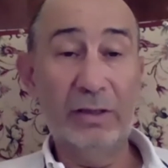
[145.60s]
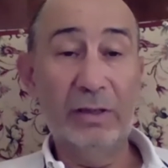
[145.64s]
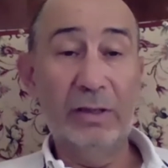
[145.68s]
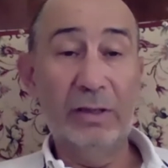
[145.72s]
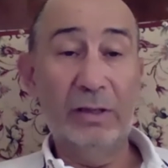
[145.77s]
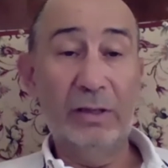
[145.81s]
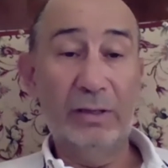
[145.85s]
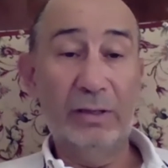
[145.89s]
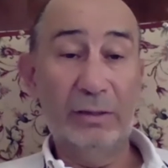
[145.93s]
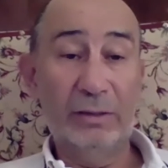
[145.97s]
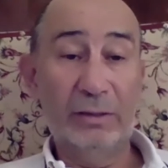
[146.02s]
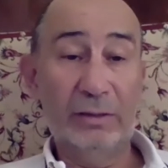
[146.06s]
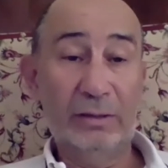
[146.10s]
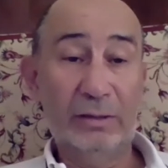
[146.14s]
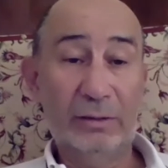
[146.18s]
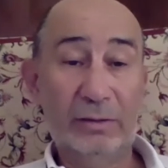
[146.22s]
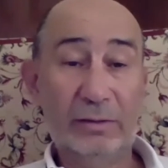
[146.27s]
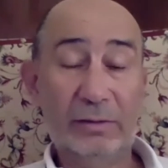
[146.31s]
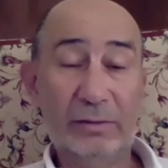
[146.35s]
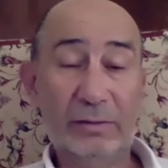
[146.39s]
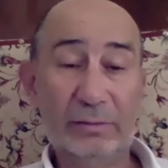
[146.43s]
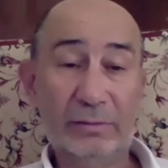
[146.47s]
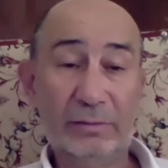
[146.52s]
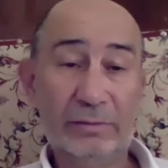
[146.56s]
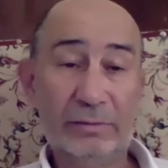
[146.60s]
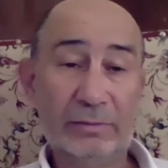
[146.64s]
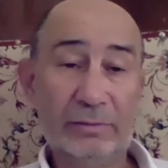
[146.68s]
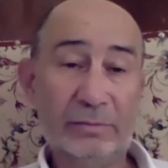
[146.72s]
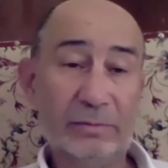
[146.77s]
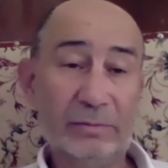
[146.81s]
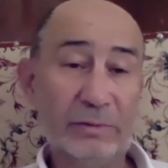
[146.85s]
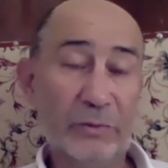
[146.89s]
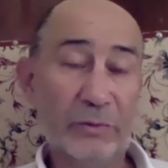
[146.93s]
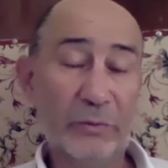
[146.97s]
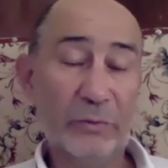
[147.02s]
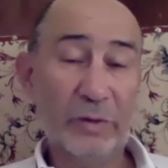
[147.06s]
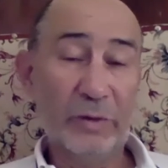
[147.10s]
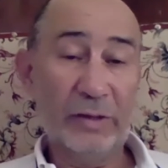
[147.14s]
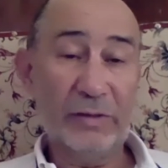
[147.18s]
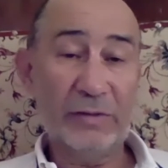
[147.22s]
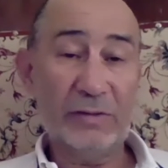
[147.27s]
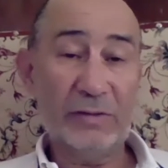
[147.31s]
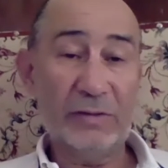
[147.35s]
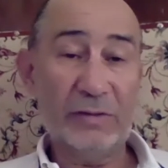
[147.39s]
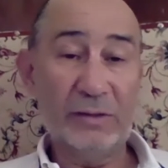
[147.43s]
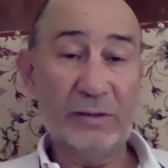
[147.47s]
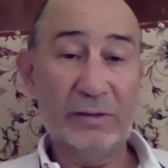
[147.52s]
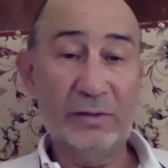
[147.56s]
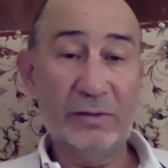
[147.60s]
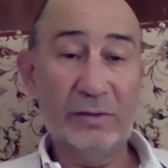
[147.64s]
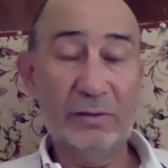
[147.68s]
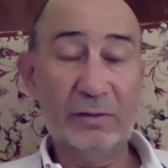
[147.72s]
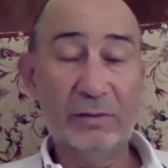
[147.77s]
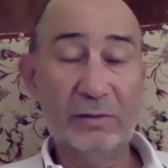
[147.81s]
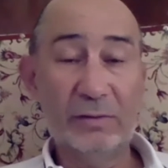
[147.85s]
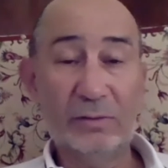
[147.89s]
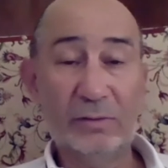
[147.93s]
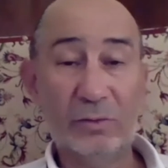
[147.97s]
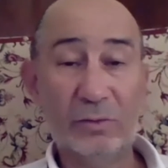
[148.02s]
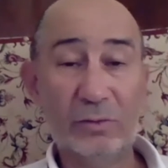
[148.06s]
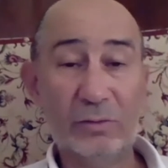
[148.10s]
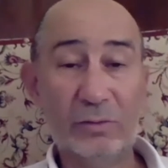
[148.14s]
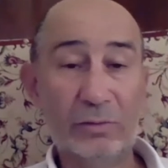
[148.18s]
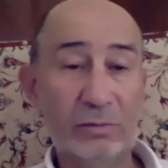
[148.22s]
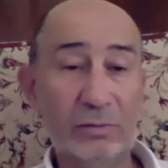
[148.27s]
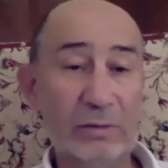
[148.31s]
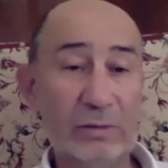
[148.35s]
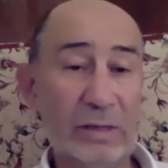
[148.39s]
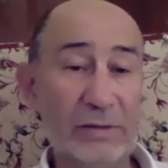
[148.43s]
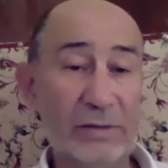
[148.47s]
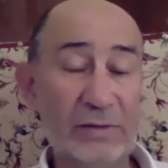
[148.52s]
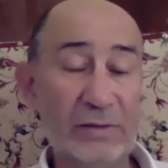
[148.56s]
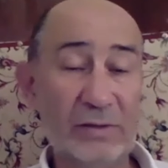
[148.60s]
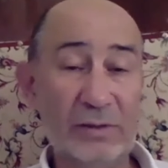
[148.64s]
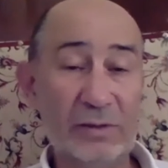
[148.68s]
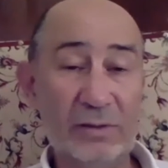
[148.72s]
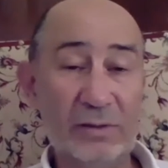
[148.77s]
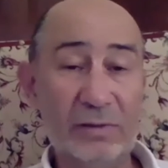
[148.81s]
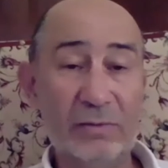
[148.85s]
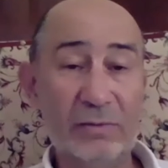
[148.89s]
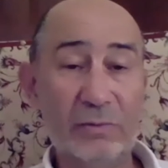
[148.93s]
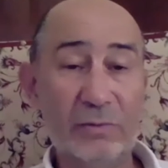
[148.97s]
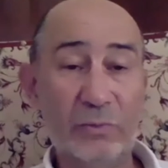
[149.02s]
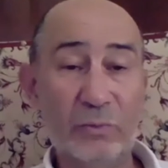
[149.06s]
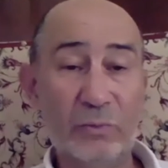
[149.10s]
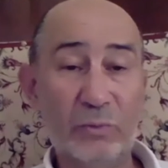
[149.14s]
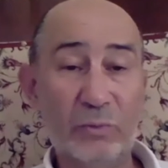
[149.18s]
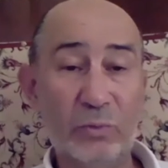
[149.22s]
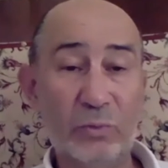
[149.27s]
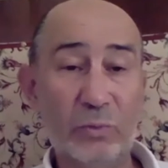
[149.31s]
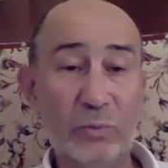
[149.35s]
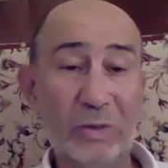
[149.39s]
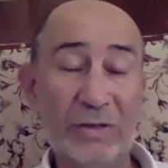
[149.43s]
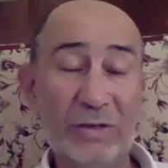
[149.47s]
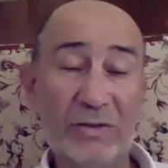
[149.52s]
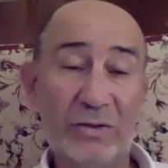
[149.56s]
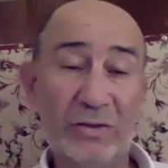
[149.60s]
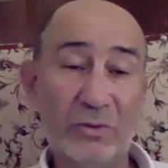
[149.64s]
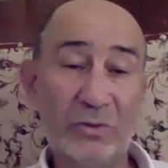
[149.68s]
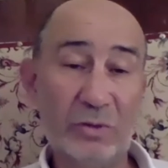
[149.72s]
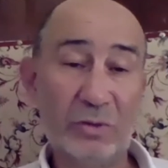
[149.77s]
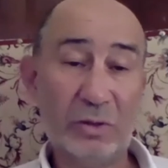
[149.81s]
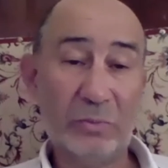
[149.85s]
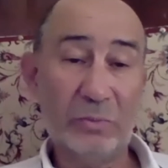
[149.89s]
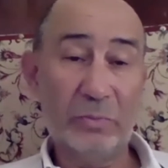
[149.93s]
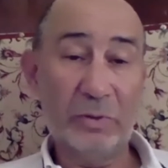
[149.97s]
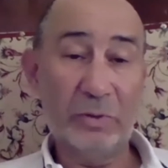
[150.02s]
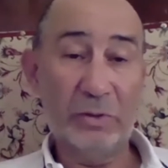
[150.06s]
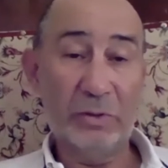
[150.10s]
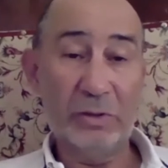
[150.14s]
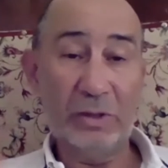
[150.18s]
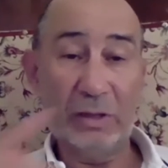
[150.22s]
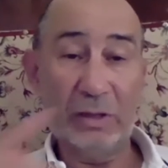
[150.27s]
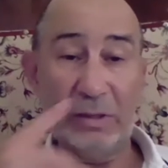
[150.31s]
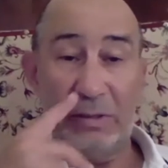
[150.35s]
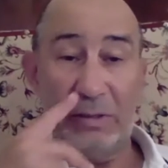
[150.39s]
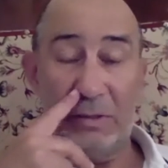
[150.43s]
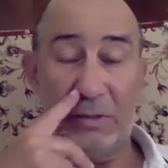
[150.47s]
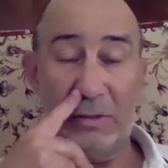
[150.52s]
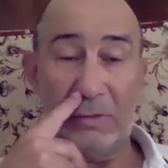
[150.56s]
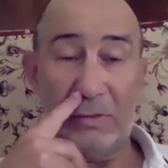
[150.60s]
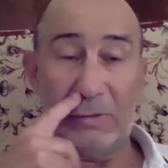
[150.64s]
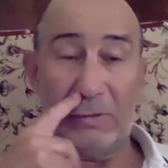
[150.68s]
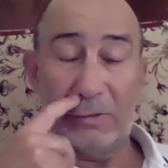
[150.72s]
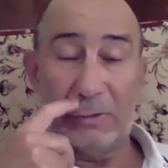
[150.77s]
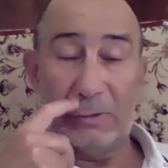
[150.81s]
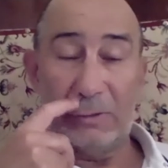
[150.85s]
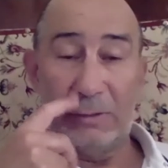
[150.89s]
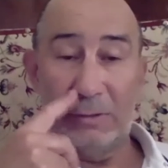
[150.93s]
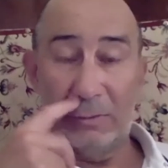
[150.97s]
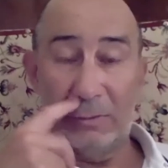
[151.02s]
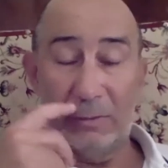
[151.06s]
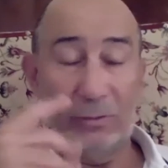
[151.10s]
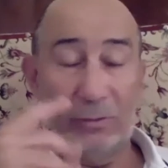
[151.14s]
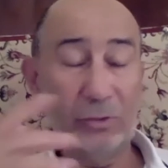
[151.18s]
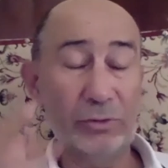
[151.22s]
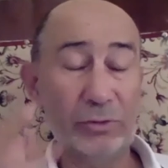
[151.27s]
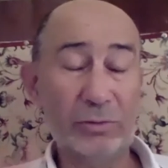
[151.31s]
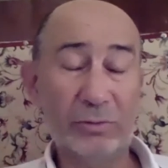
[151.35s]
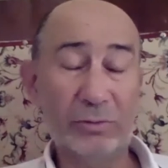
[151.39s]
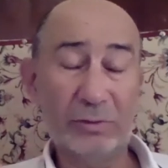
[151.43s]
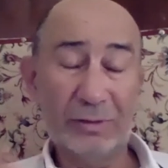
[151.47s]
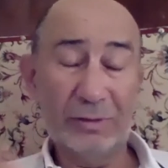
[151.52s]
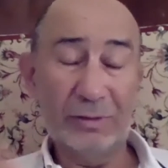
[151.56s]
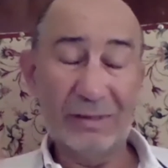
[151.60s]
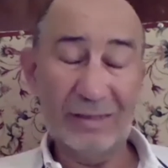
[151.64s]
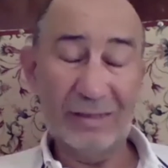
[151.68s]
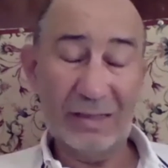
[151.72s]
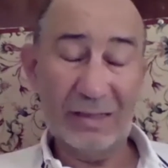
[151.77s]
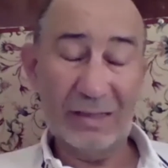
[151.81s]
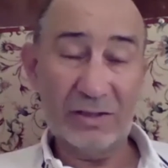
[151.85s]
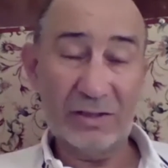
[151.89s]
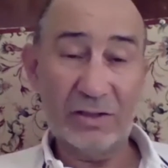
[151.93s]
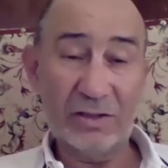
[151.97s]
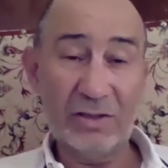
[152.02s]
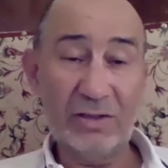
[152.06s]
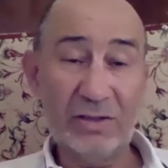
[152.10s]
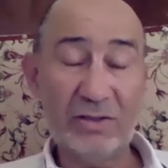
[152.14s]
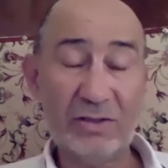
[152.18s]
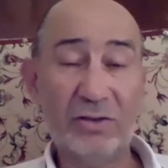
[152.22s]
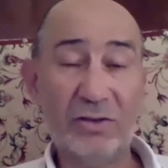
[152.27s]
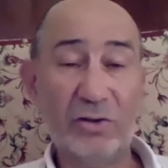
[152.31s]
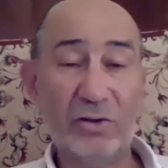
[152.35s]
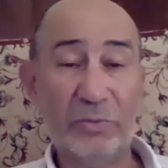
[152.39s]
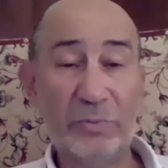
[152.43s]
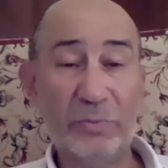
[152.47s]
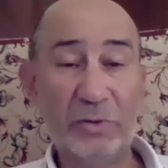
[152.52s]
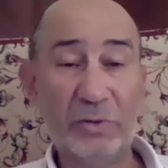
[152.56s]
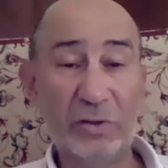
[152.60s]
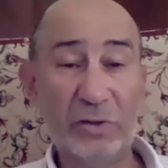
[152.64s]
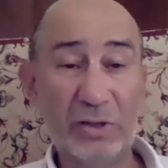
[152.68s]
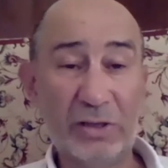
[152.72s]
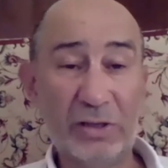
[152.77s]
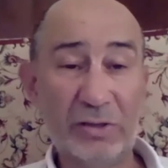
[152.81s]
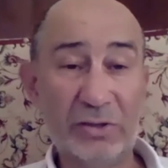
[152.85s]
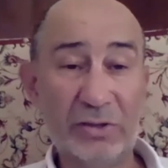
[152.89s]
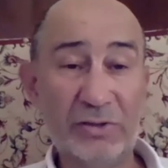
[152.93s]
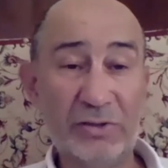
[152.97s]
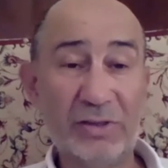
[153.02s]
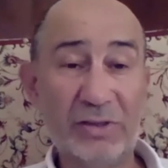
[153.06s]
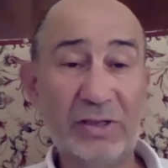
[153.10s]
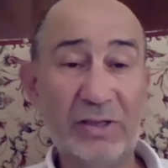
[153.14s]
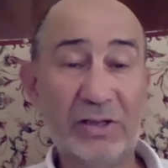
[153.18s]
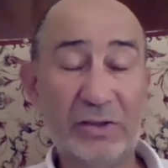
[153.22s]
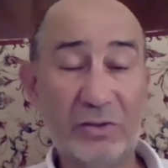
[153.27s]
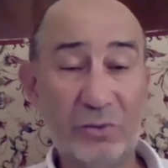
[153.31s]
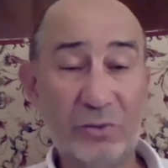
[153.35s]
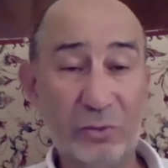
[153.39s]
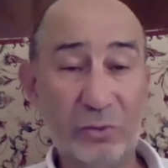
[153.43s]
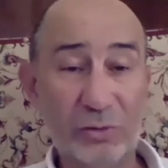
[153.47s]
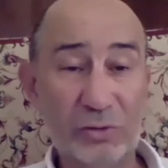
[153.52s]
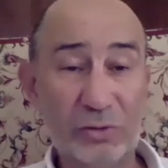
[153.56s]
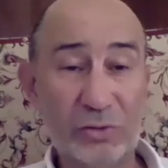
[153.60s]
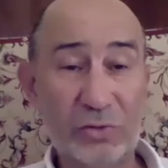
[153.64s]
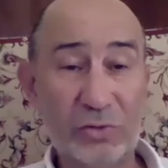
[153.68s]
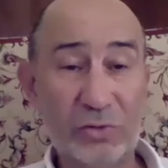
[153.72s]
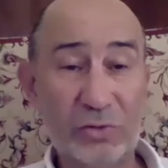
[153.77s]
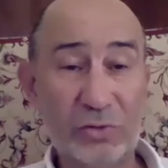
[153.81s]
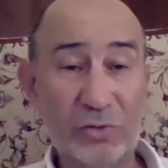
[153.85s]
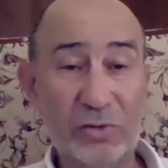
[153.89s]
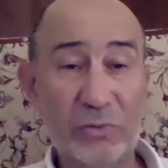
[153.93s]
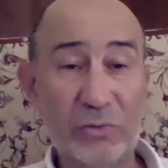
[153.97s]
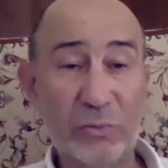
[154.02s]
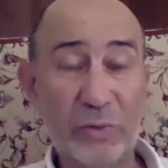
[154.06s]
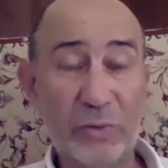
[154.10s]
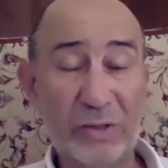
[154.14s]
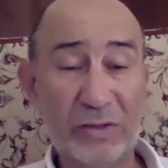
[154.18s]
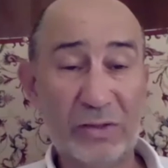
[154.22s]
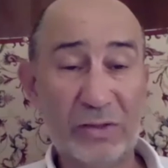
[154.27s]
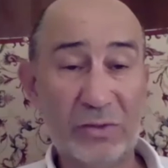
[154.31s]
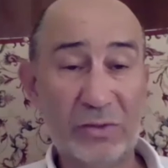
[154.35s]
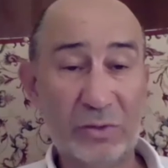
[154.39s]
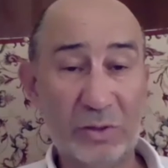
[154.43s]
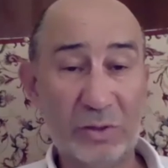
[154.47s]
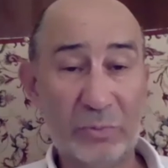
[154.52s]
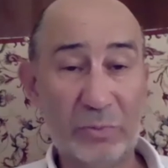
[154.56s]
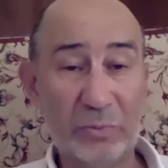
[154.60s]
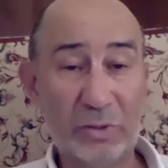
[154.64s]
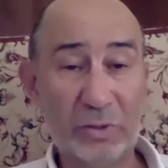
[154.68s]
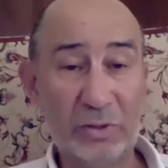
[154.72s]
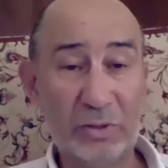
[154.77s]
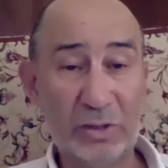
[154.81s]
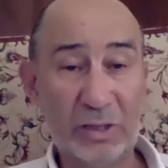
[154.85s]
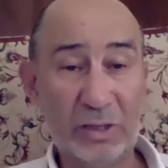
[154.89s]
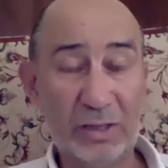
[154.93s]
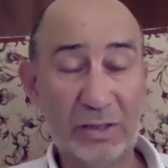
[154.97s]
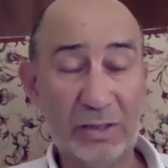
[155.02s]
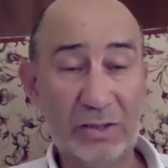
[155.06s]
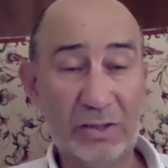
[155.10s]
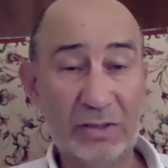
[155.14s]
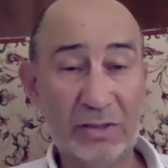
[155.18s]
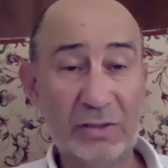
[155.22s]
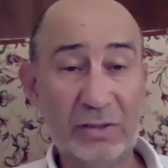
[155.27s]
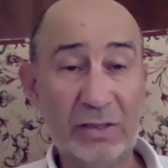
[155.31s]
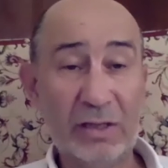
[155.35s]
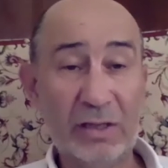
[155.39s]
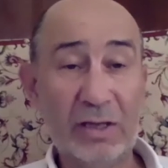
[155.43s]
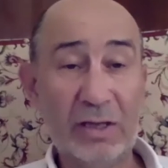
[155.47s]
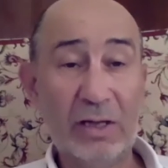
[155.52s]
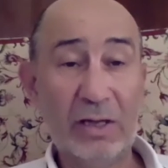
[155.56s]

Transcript: events in other West European countries, in not in other East European countries, and also in the West European countries,